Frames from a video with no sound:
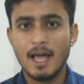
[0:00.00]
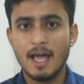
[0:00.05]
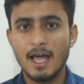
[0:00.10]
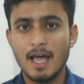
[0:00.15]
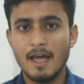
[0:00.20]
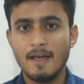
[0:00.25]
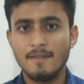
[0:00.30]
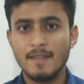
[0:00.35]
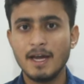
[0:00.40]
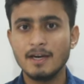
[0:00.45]

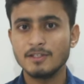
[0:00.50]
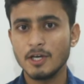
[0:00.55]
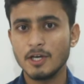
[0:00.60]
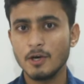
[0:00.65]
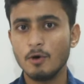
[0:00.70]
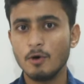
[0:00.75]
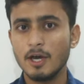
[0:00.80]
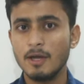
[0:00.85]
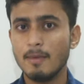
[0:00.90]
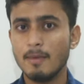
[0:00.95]
and that's
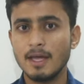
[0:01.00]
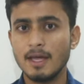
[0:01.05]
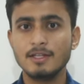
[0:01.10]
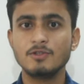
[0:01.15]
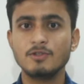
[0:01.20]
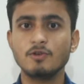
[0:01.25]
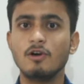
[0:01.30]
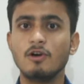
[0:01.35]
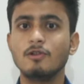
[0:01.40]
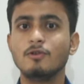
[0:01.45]
how I
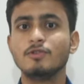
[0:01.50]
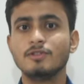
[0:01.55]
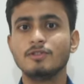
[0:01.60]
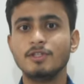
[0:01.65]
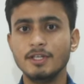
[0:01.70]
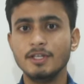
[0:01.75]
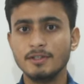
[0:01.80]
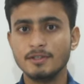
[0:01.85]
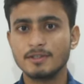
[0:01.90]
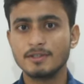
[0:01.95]
manage all those
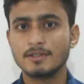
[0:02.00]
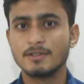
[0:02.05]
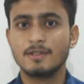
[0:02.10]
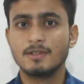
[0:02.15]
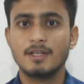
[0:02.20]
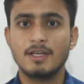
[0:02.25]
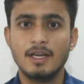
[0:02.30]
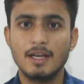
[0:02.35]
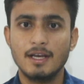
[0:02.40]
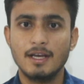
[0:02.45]
things
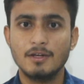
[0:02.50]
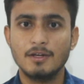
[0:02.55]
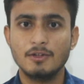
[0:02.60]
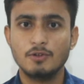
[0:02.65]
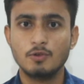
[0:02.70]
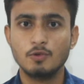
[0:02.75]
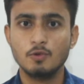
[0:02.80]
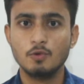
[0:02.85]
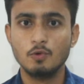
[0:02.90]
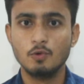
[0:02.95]

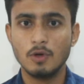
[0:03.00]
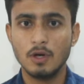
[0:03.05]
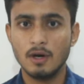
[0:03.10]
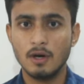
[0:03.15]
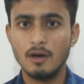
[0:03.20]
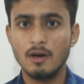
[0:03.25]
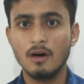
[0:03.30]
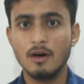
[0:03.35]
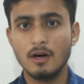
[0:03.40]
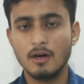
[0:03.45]
to
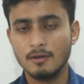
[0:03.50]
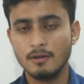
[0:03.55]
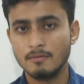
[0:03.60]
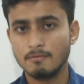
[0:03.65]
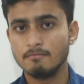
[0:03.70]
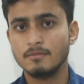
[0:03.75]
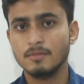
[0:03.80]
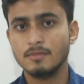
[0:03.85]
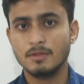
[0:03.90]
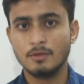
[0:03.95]
learn
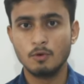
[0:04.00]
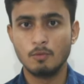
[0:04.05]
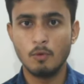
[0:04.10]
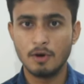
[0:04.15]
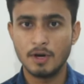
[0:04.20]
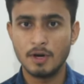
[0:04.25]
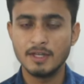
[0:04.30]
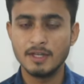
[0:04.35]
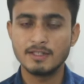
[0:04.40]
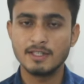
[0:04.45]

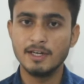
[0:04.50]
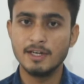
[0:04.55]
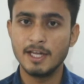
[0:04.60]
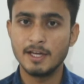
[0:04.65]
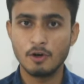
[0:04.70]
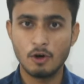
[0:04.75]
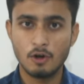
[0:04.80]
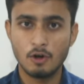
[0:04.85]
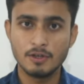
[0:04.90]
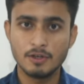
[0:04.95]
robotics and
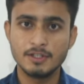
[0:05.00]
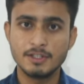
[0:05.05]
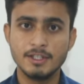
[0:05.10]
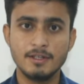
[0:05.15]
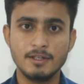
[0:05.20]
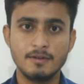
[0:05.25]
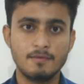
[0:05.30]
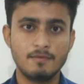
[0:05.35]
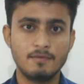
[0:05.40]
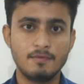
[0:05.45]

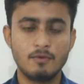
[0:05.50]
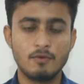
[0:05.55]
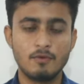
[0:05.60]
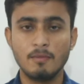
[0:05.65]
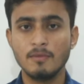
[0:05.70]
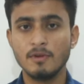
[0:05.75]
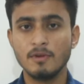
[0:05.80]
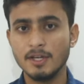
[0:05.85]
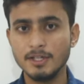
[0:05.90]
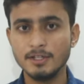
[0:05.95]
technology
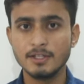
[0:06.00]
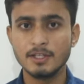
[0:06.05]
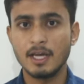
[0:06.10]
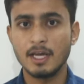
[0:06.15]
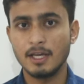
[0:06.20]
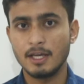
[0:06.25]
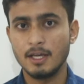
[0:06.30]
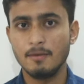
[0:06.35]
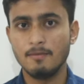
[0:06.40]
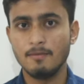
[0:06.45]
from the region
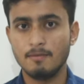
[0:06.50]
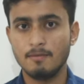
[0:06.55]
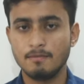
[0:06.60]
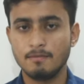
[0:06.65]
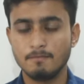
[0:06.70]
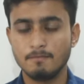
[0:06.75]
I came.